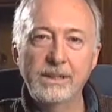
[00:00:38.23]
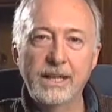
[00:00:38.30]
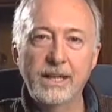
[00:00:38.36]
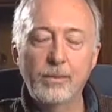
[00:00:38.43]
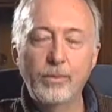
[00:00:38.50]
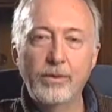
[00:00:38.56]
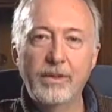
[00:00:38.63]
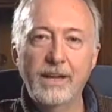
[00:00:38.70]

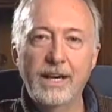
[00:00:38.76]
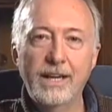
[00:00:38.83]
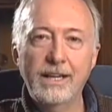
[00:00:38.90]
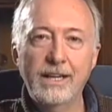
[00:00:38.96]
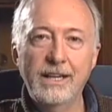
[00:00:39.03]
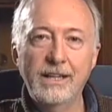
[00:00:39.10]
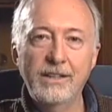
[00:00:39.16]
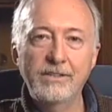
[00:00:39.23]
help with
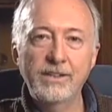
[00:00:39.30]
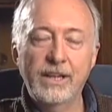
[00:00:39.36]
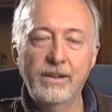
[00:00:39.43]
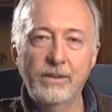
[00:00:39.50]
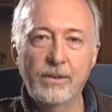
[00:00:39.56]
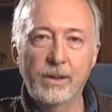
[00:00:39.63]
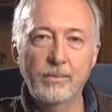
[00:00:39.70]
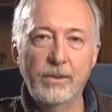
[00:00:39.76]
that is
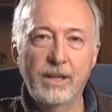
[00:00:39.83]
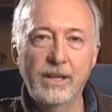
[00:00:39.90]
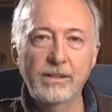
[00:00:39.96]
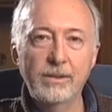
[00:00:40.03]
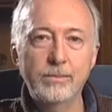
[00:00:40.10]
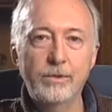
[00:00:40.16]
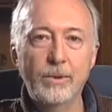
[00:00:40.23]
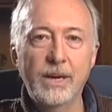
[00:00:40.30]
either unplug
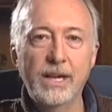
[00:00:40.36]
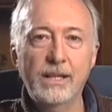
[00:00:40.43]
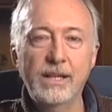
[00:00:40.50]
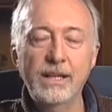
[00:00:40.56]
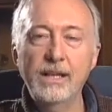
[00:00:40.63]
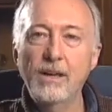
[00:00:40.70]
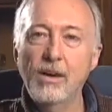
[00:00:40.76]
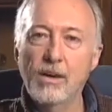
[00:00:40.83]
them
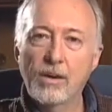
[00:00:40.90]
directly